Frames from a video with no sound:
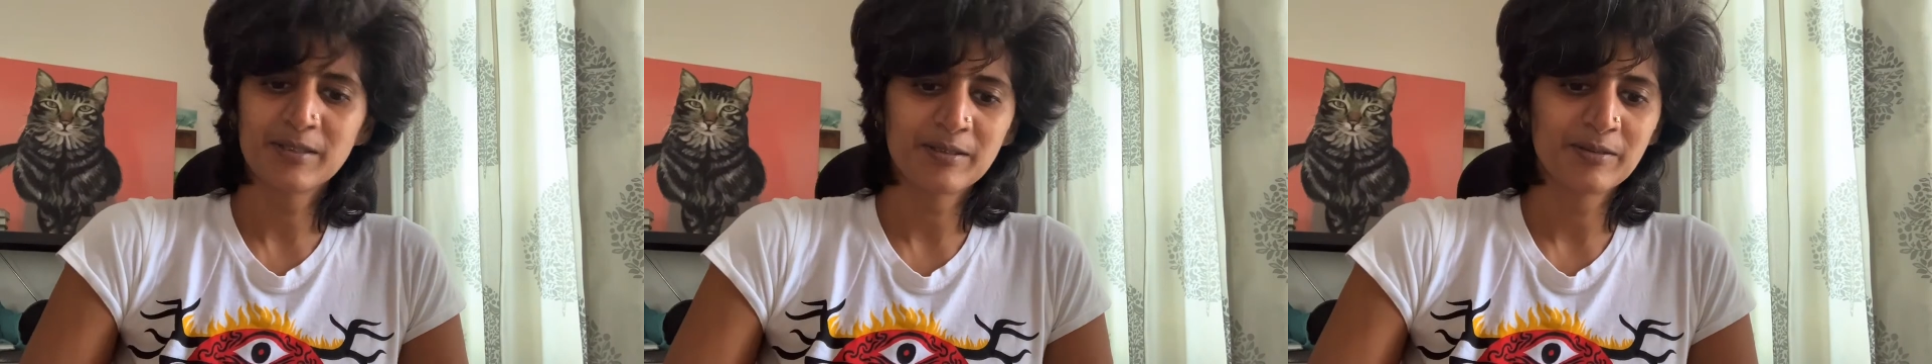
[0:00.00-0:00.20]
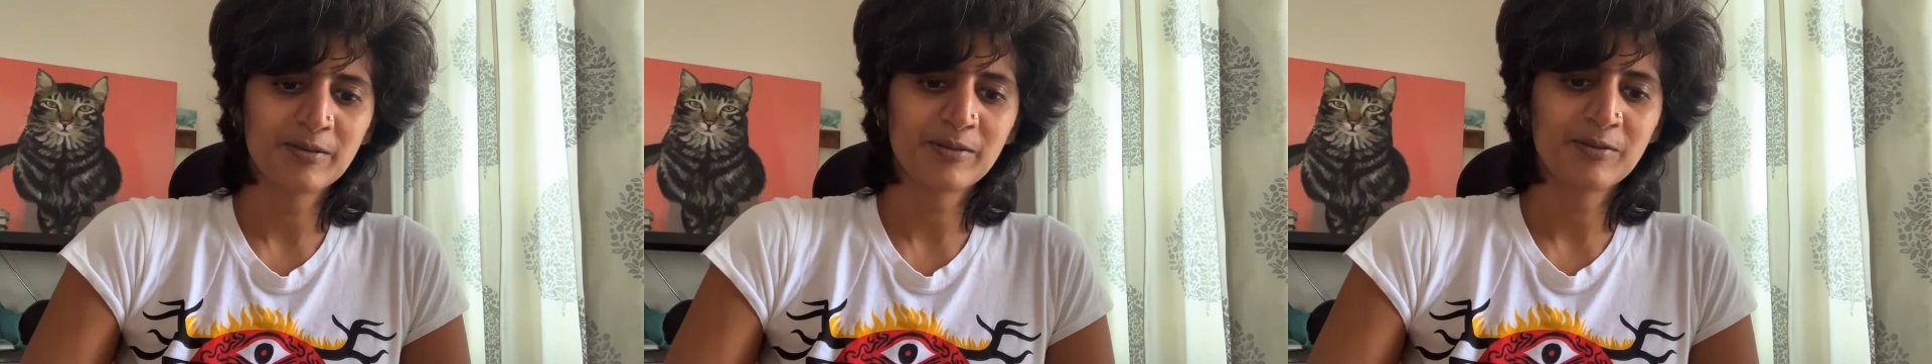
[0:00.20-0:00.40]

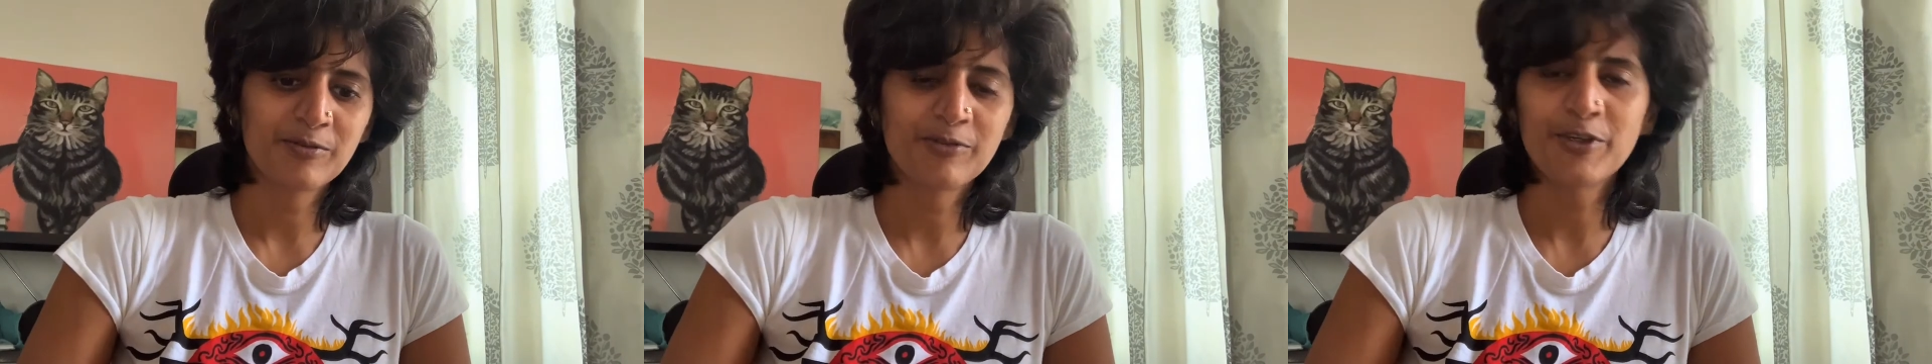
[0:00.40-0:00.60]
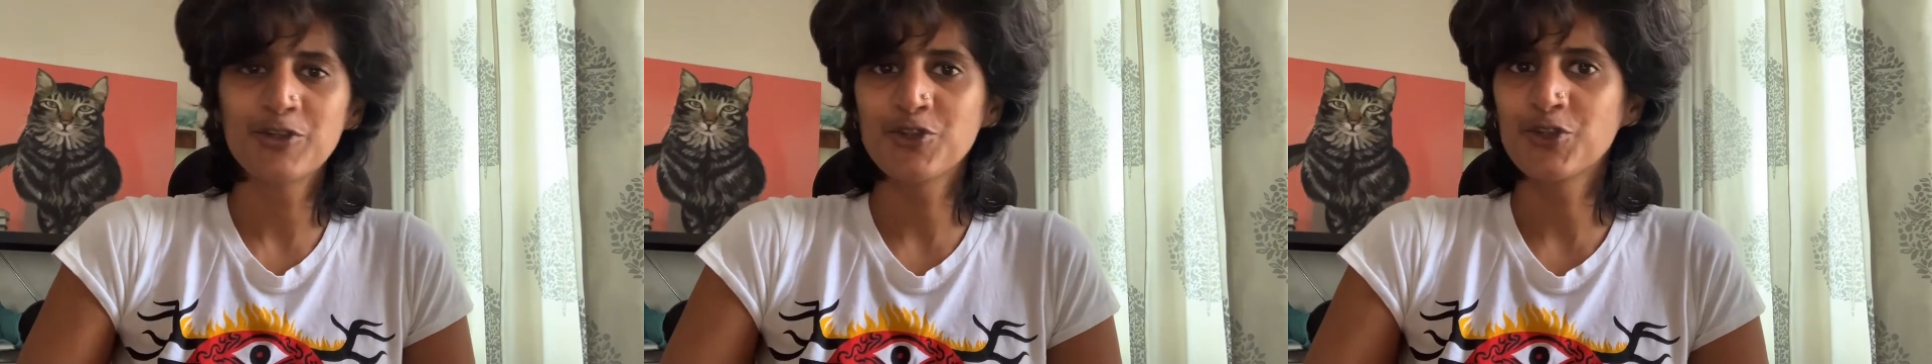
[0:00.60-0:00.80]
uh,
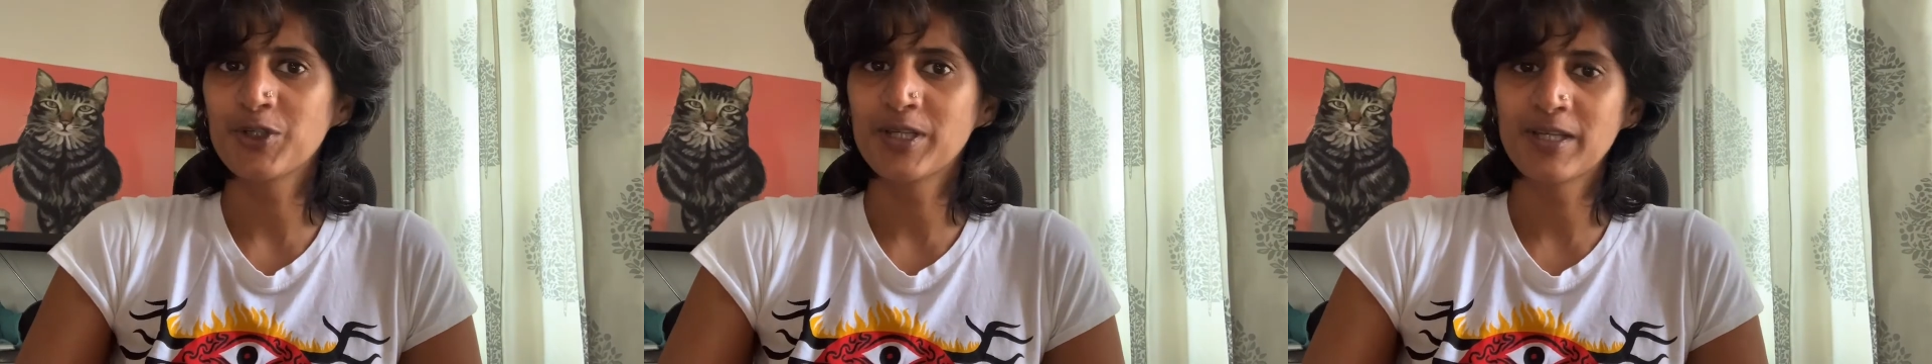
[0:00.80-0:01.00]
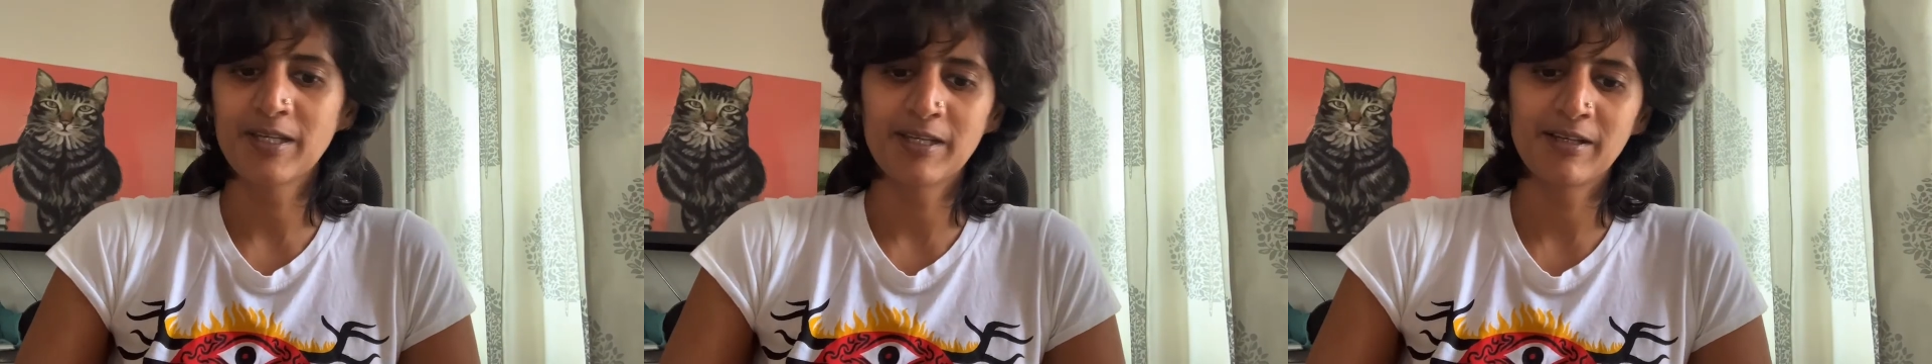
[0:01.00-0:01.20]

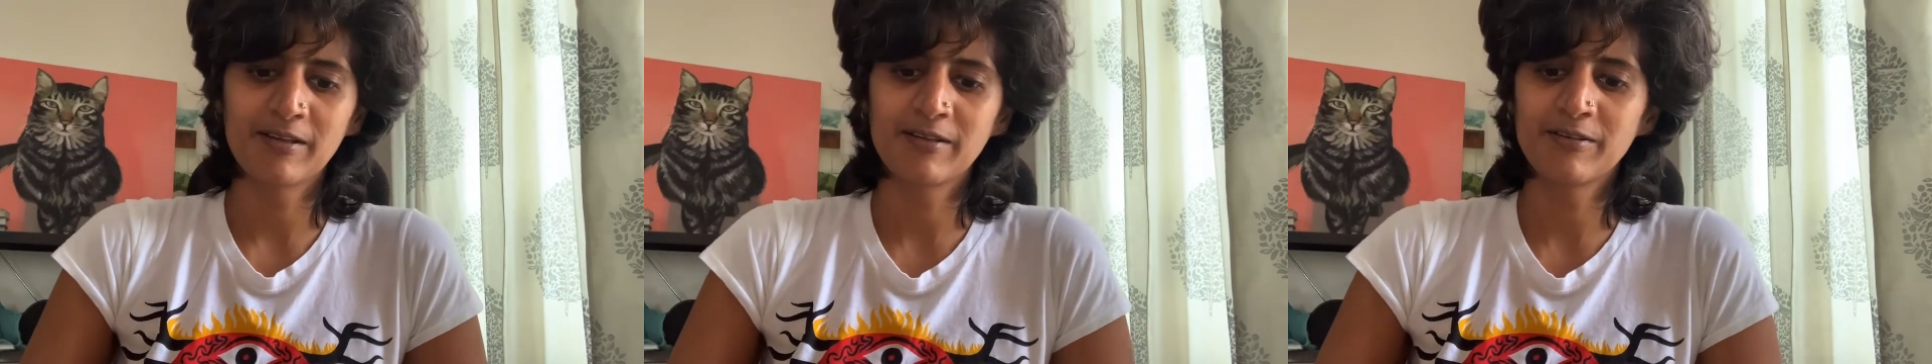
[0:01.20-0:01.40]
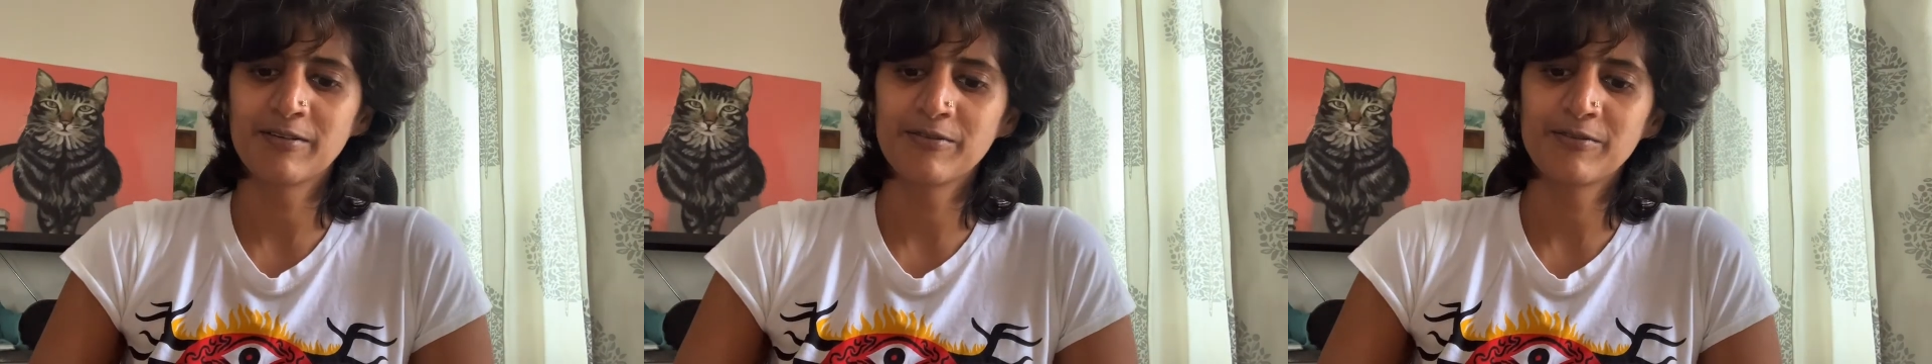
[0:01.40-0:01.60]
fishing,
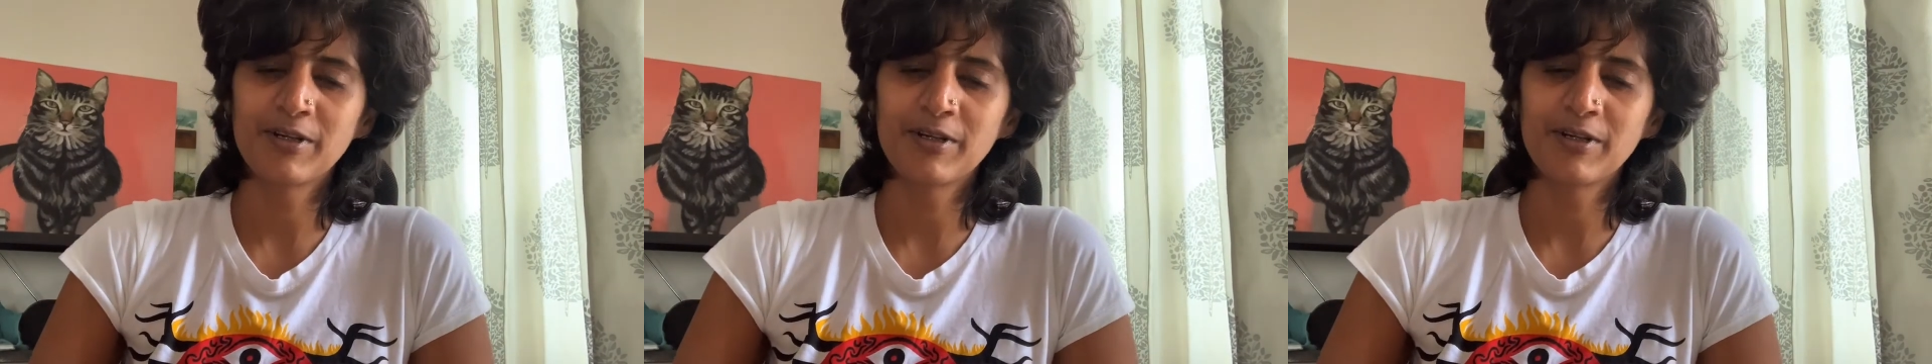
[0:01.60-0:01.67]
uh,